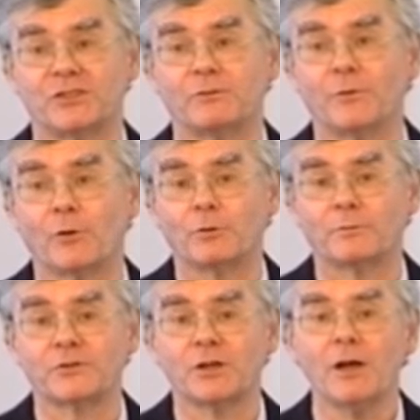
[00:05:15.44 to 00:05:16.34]

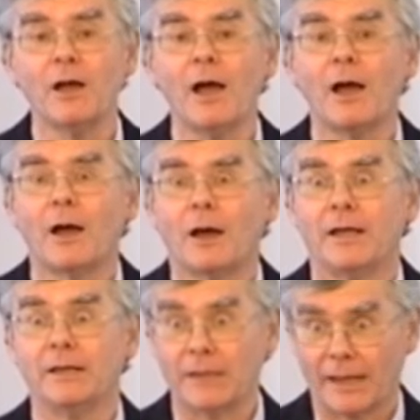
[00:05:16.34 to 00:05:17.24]
involved
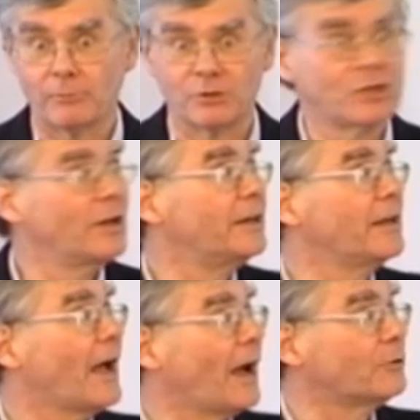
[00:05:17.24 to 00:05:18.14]
in language learning?
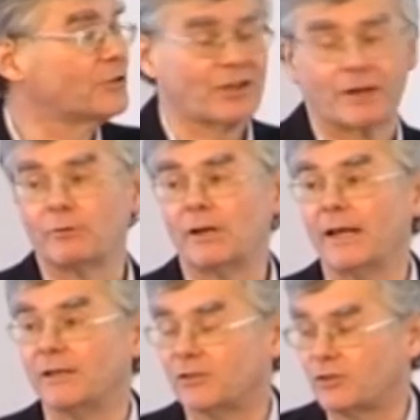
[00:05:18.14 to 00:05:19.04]
How does that
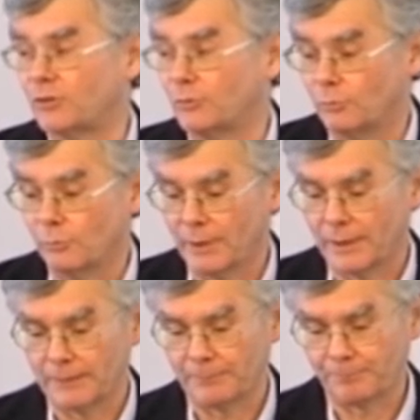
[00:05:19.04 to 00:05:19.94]
relate to
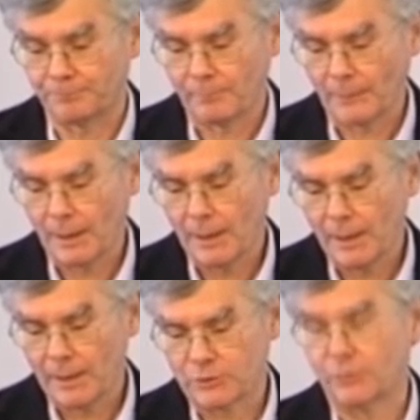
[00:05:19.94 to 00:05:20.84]

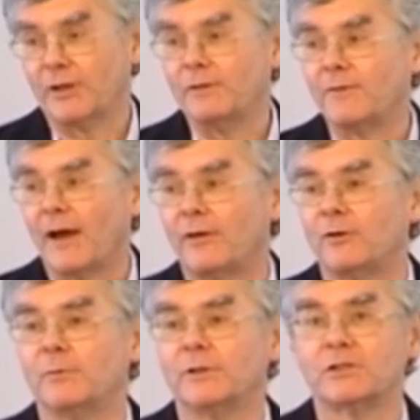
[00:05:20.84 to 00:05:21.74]
the
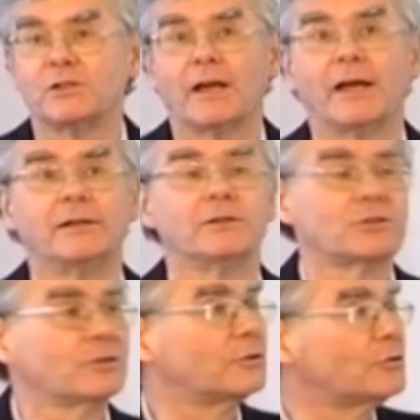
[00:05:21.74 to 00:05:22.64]
environment and
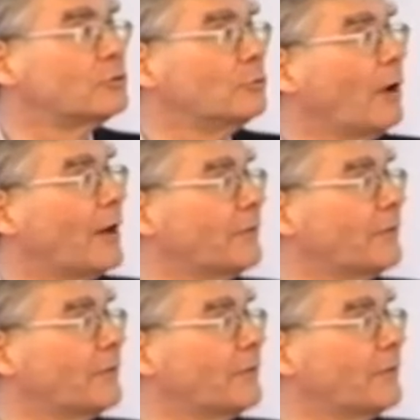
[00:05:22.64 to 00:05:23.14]
to other